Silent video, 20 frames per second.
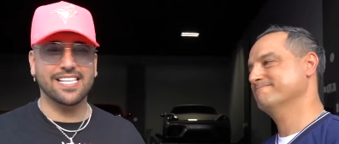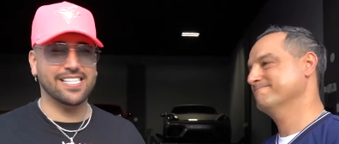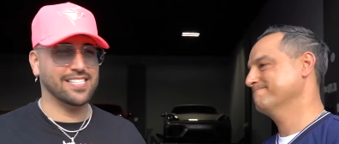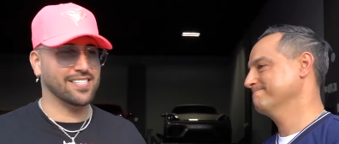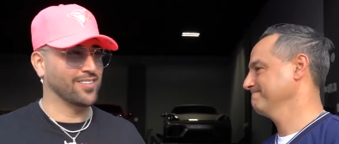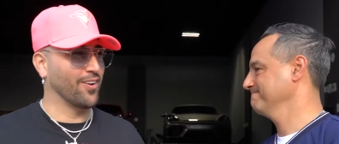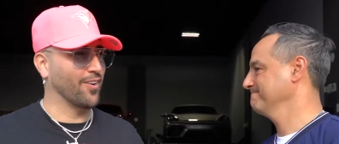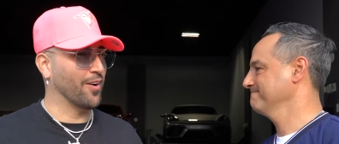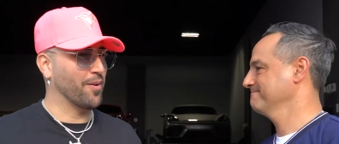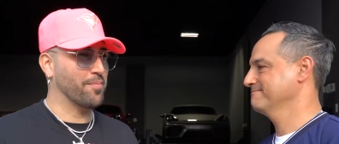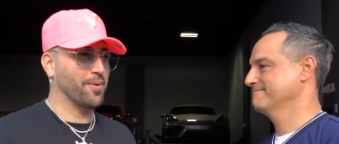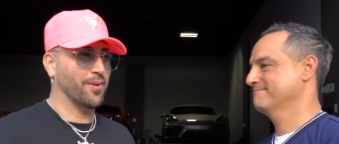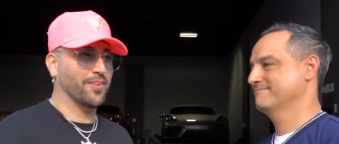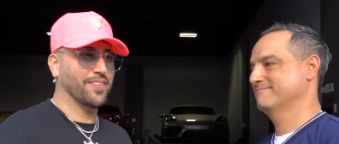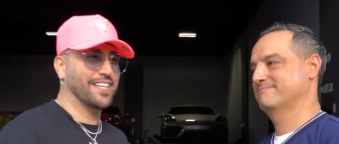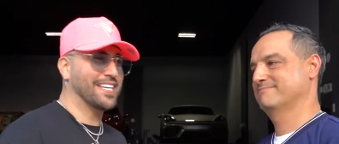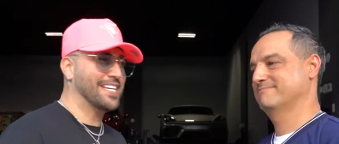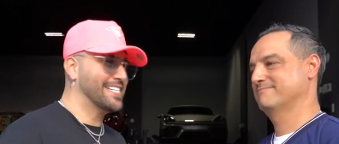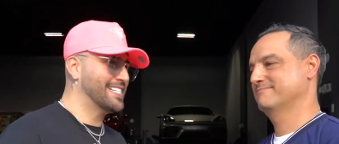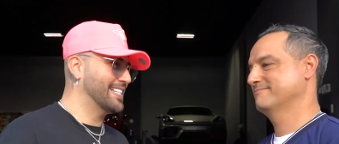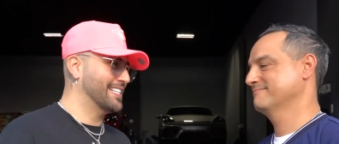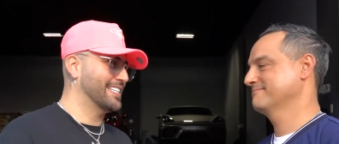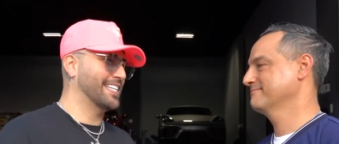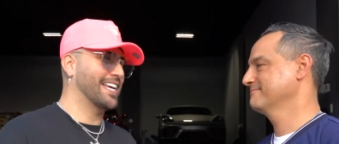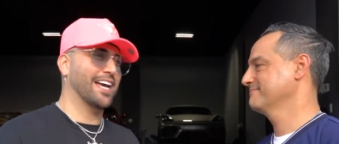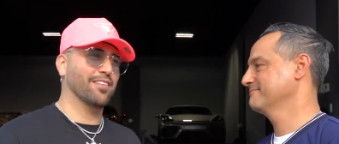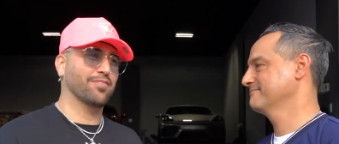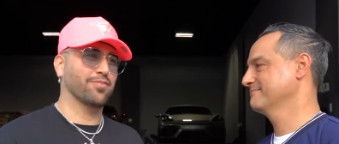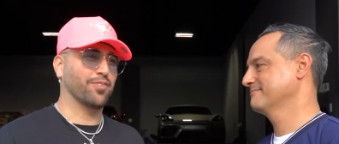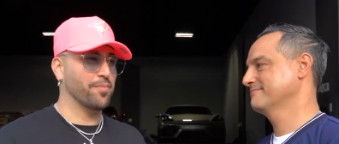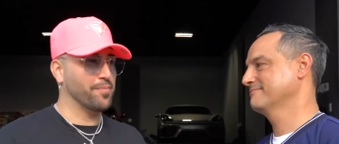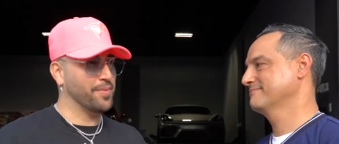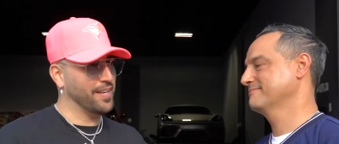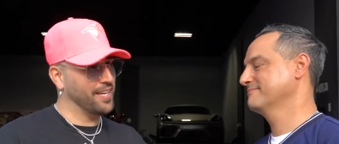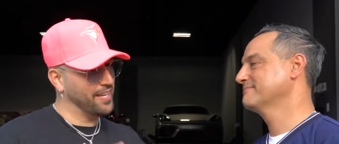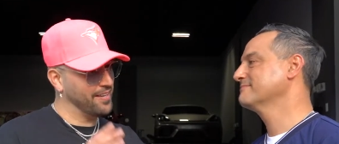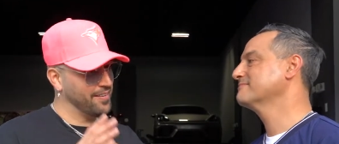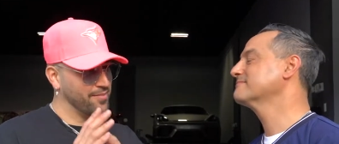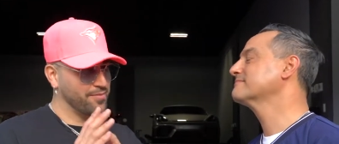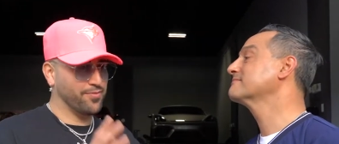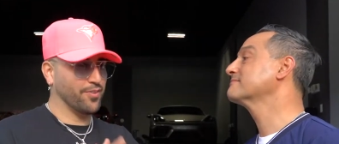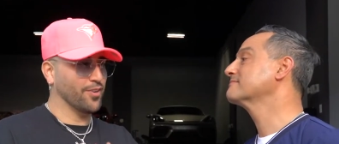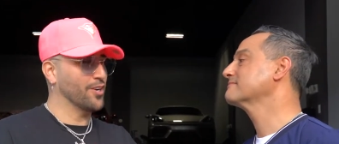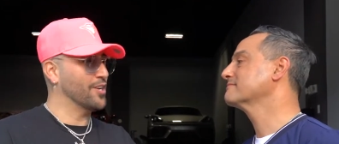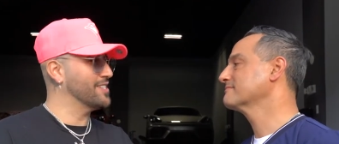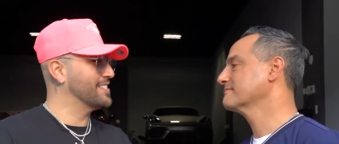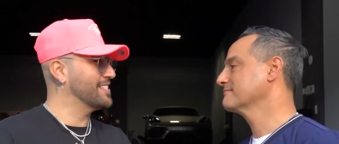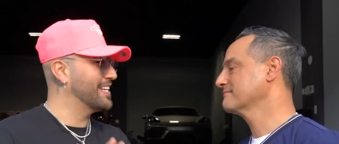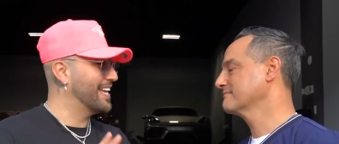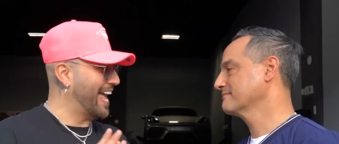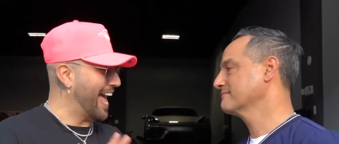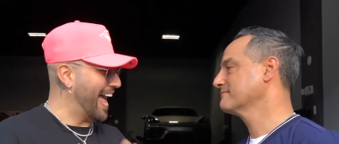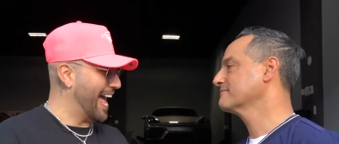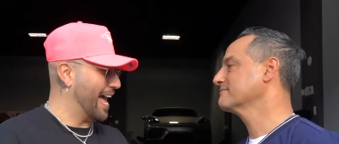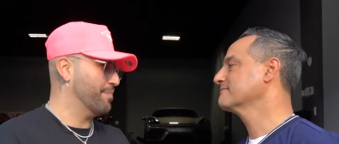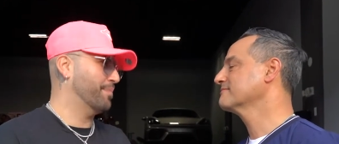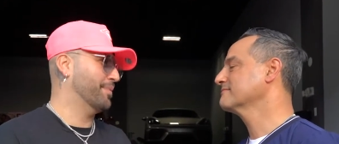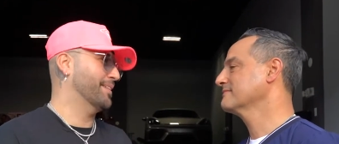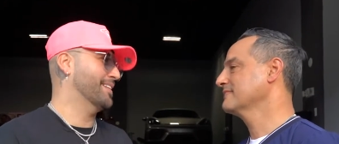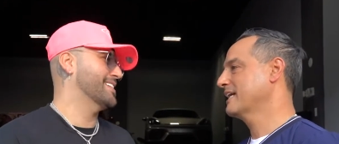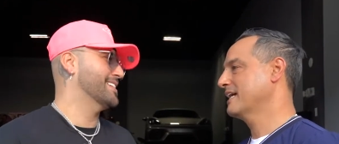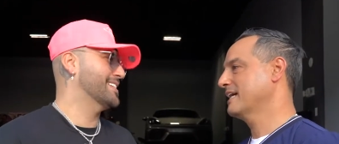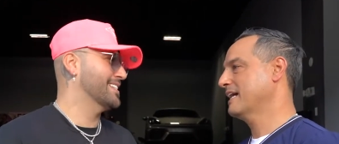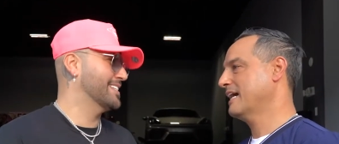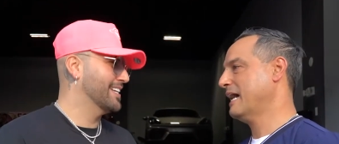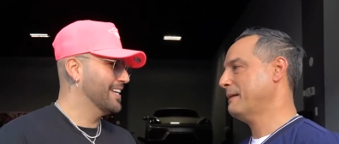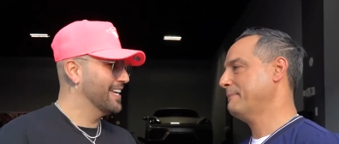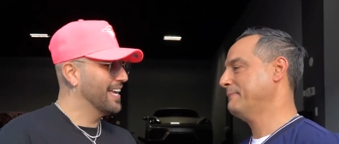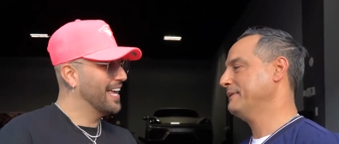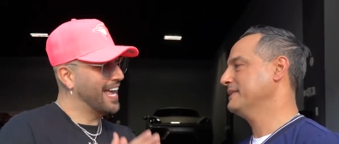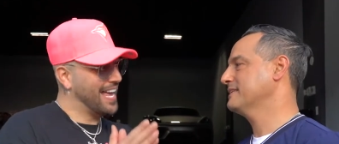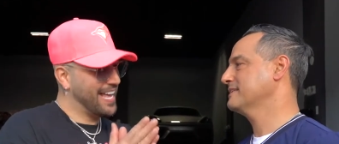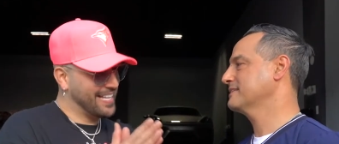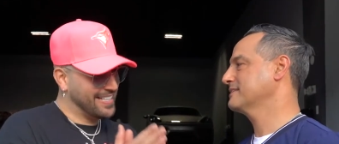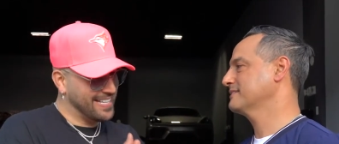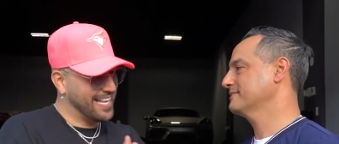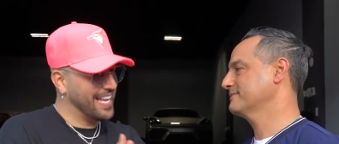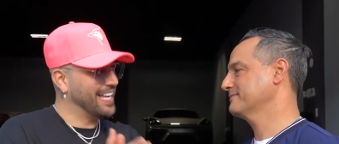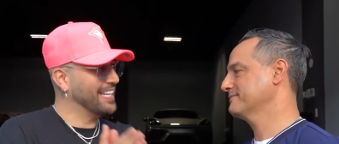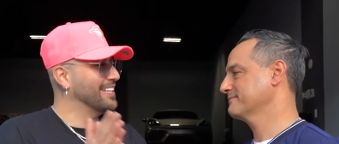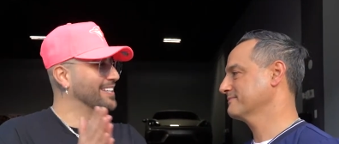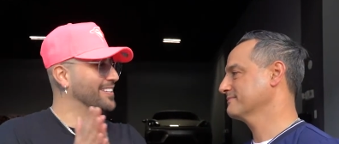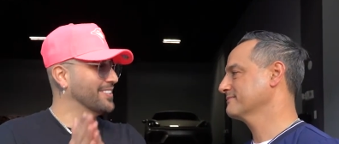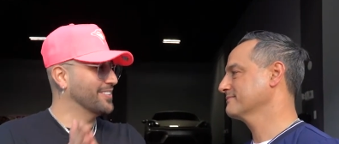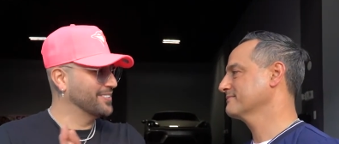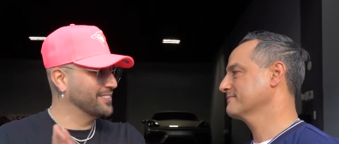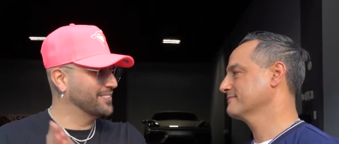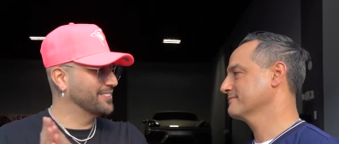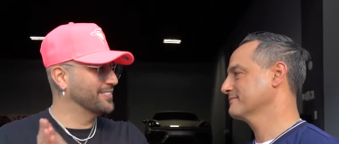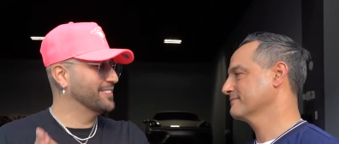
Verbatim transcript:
Speaker 1: It's not about this and that. For me, first happiness. happiness. And then, you know,